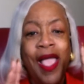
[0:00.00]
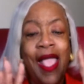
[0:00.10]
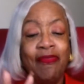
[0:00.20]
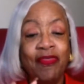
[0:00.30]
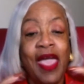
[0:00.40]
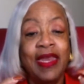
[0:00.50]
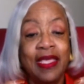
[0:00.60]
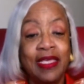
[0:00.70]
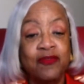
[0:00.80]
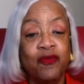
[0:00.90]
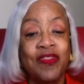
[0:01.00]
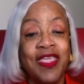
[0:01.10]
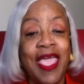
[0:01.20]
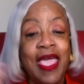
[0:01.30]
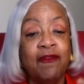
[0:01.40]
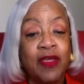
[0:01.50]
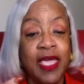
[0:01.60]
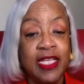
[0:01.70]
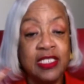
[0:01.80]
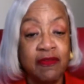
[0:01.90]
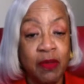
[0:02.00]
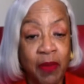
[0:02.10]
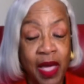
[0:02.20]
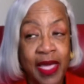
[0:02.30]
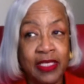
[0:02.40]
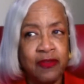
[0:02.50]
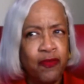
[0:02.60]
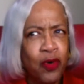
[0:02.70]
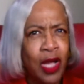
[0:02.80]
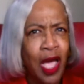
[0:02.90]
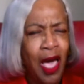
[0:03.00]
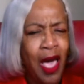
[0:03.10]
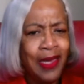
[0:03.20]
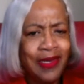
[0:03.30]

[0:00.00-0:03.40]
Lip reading: and that is for the edification of the minds for God,